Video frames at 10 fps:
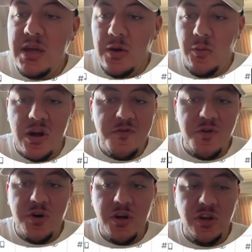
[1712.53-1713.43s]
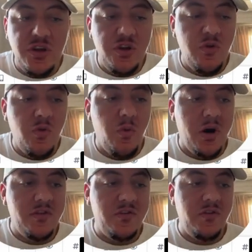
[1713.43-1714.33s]
Whatever you
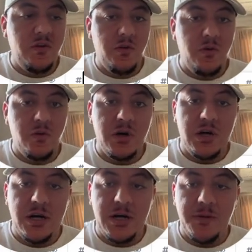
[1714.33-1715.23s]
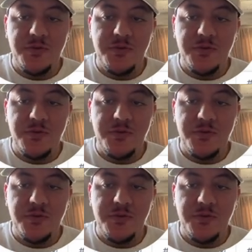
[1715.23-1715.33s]
want to